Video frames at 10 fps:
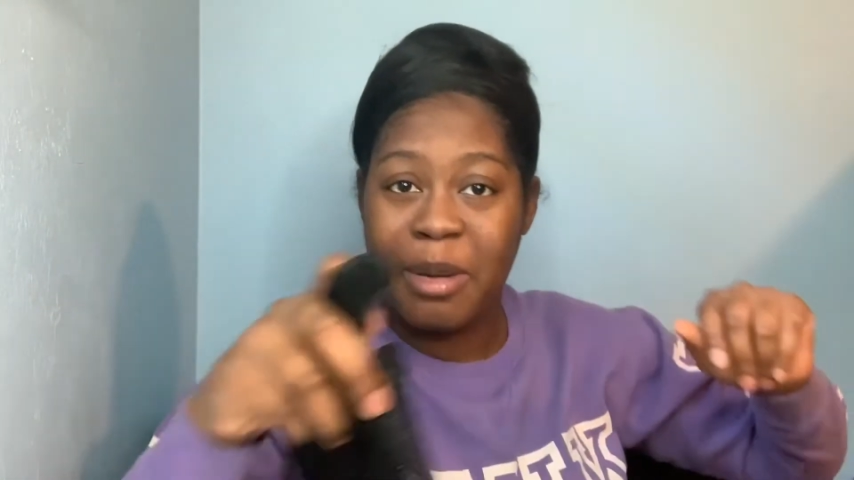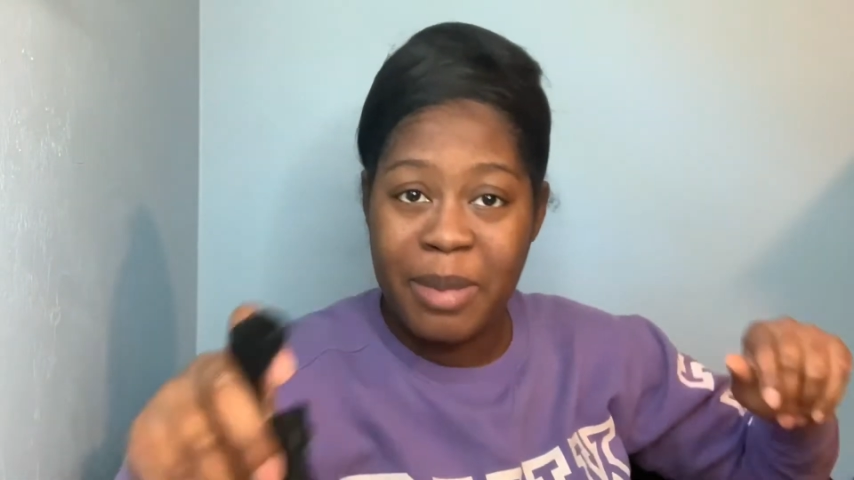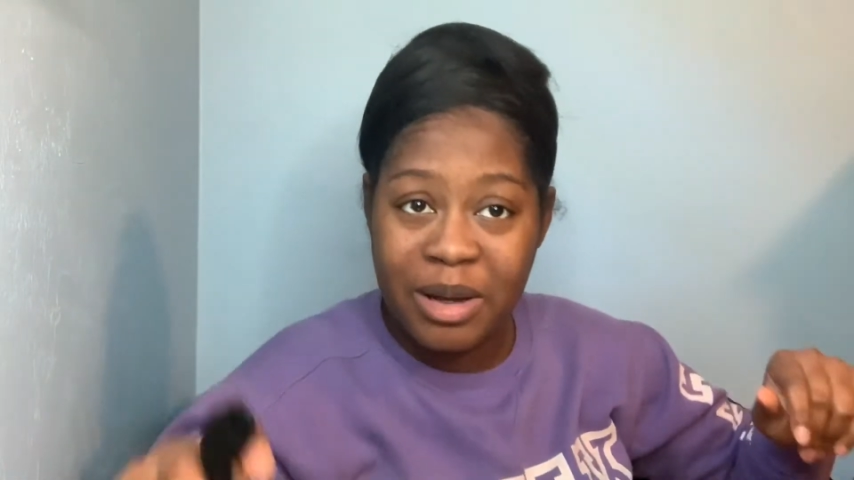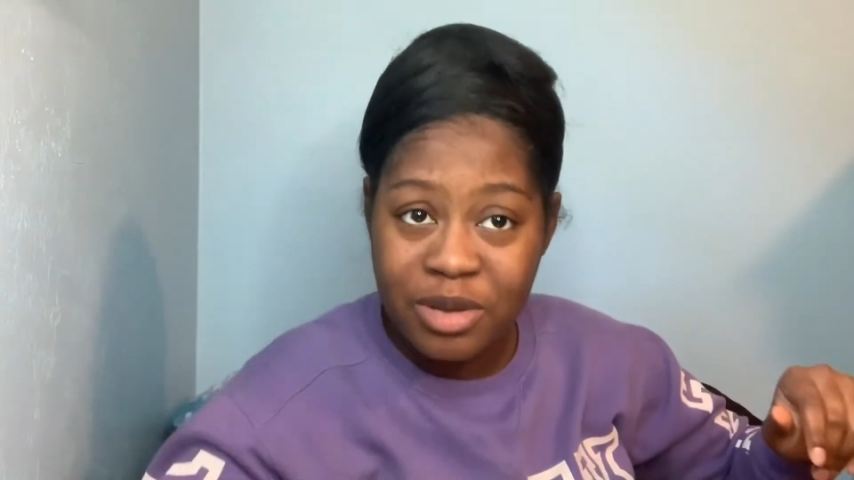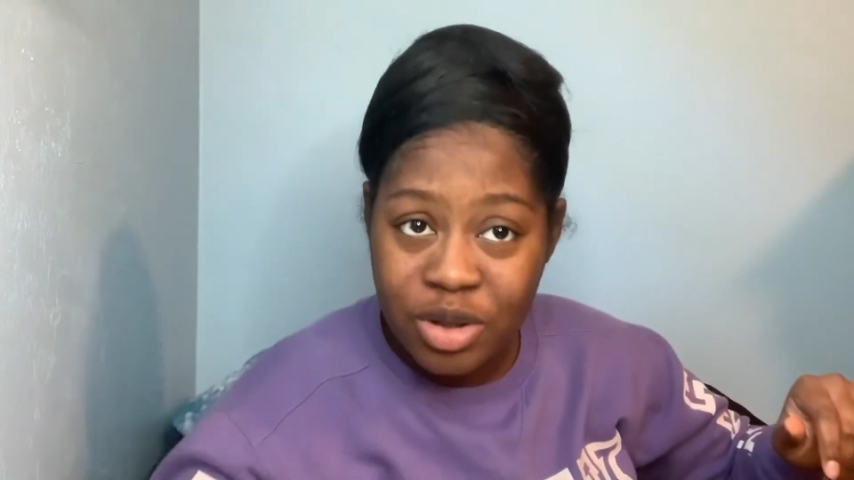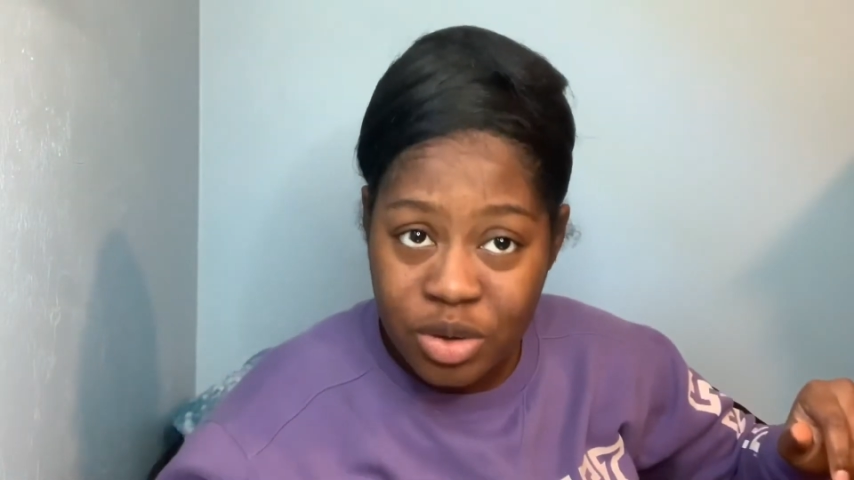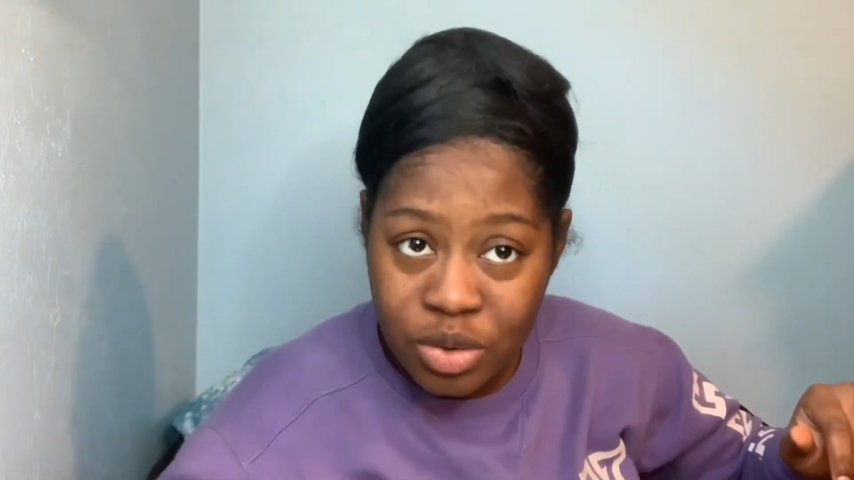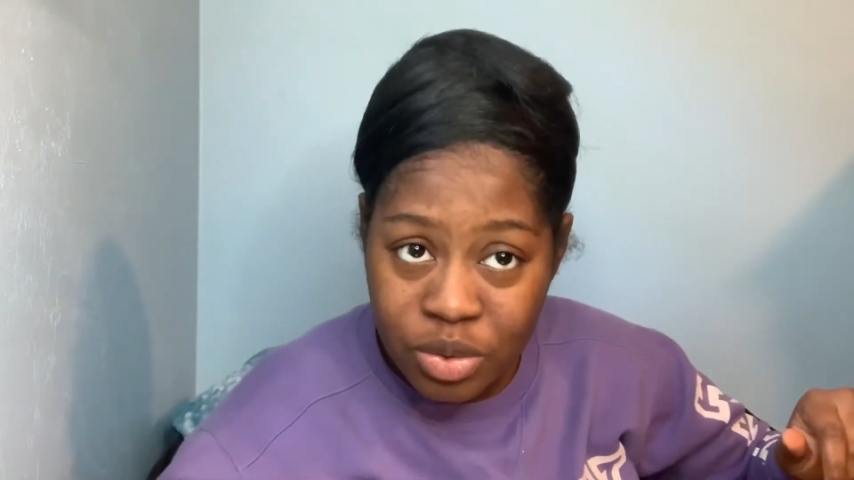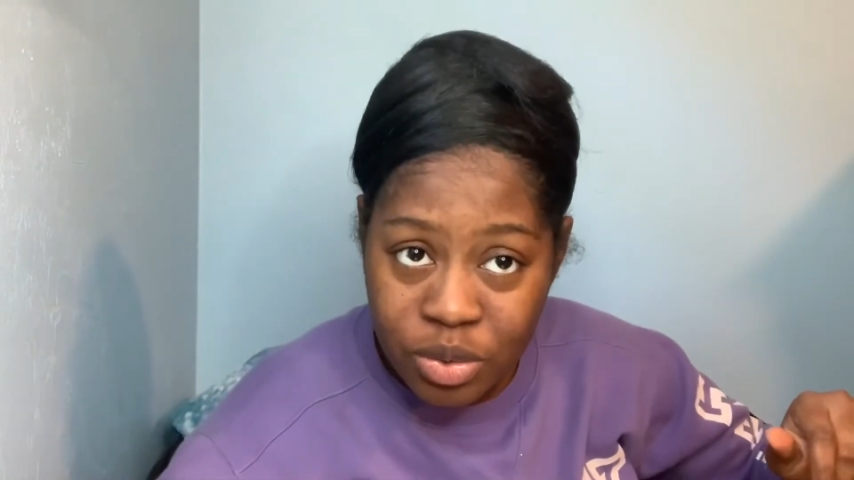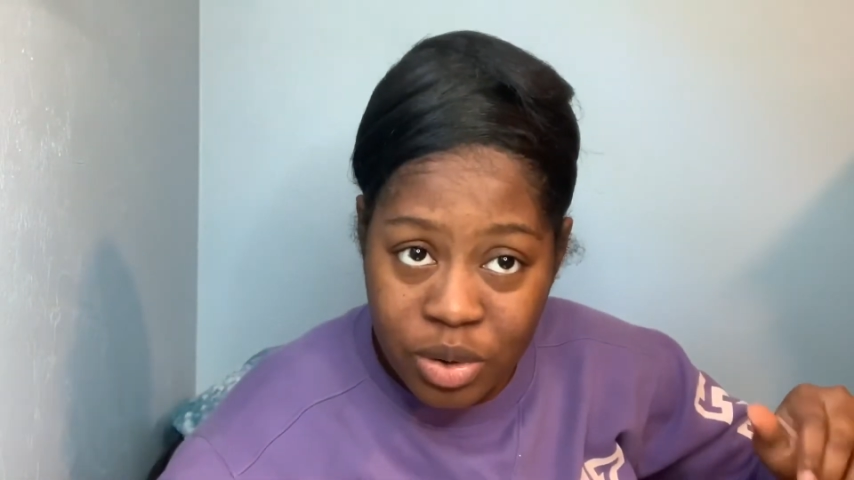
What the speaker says: about to